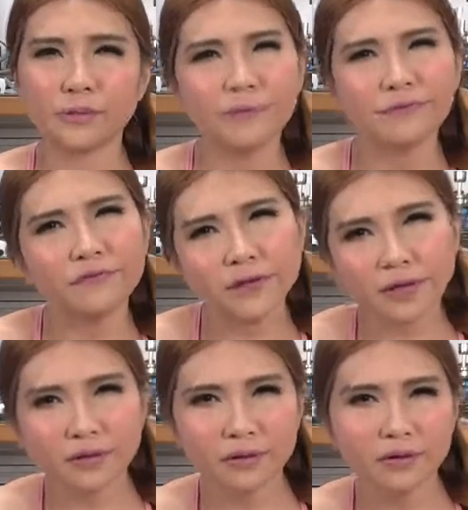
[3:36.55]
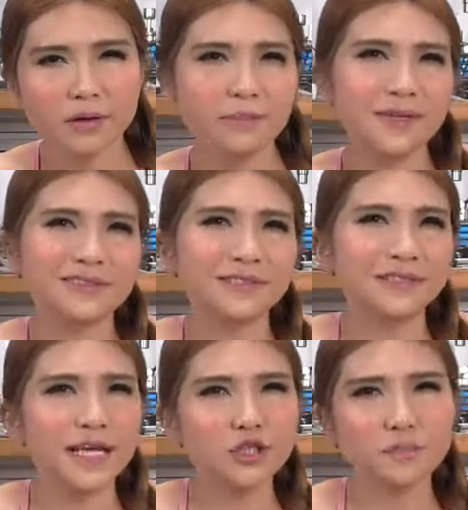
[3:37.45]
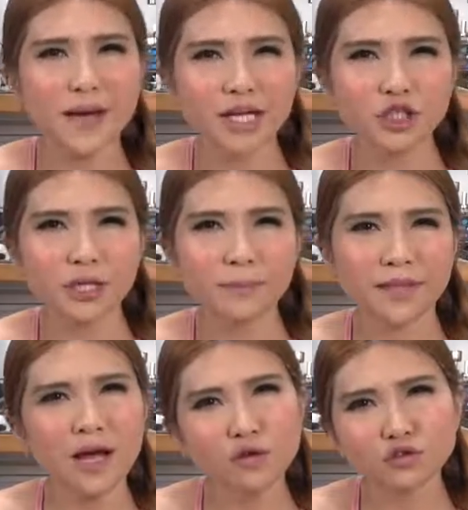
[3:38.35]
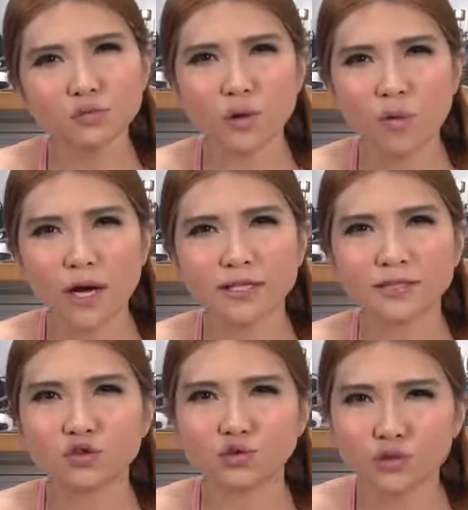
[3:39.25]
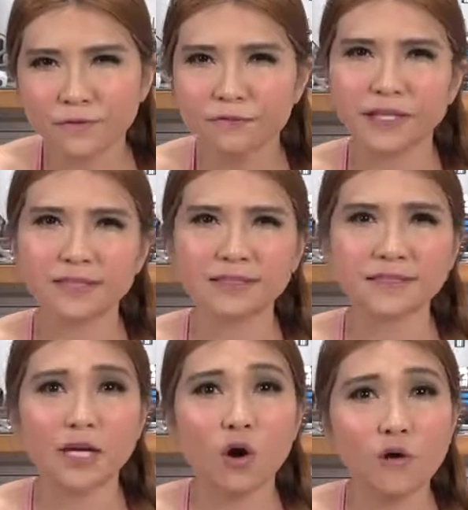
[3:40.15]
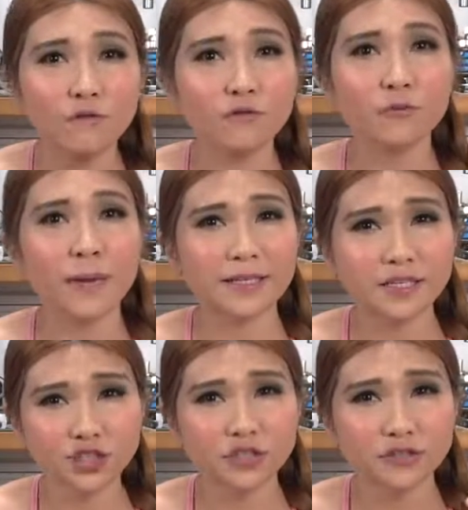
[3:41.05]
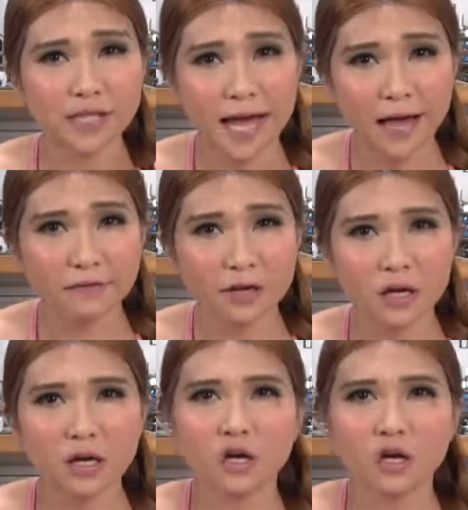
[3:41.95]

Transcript: bit theater, a bit stage magic, but that also required the extreme fitness that kung fu practitioners have.